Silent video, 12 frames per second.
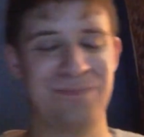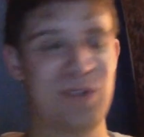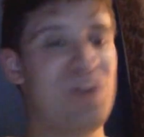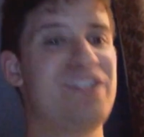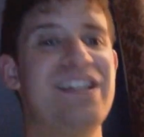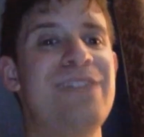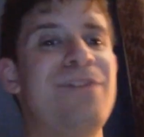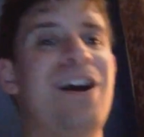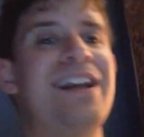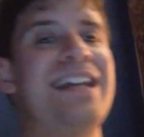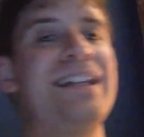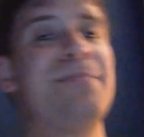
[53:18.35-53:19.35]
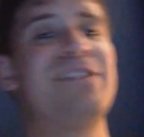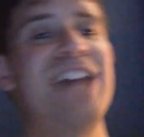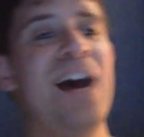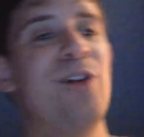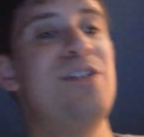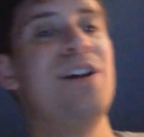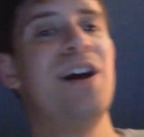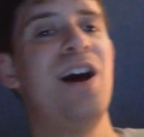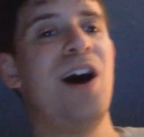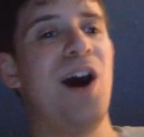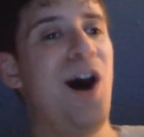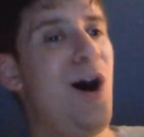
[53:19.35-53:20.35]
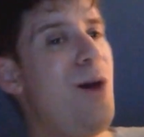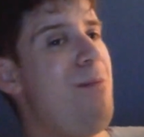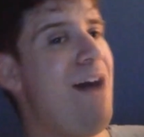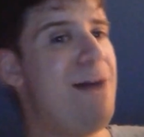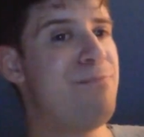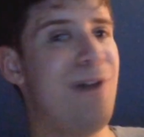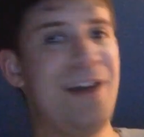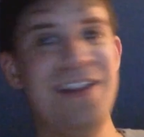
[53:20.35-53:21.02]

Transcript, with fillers: To which D-Von end up shouting, Oh my brother